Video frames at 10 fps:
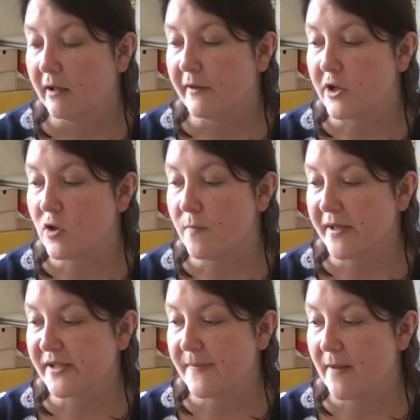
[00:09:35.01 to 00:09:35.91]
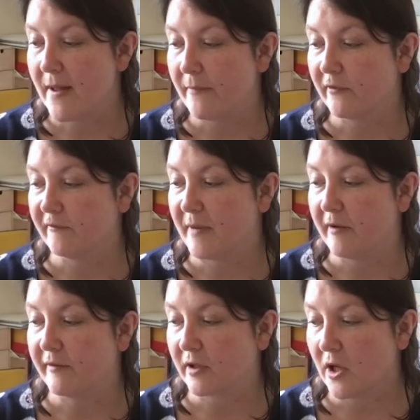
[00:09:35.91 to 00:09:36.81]
that you must be a member of
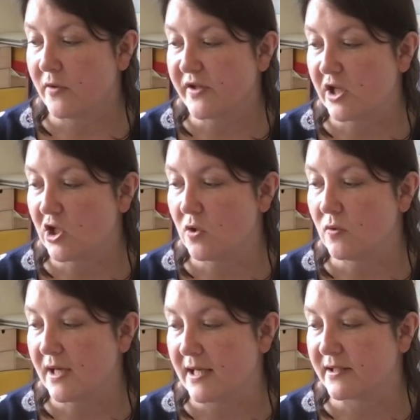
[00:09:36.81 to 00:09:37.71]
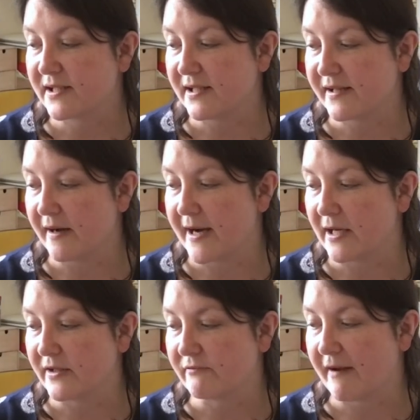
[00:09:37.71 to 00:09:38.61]
both the Cozy Cute Knits
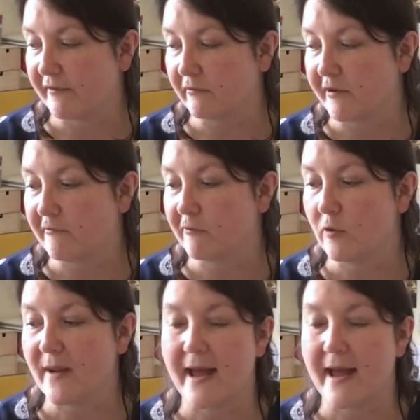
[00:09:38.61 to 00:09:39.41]
Designs Ravelry group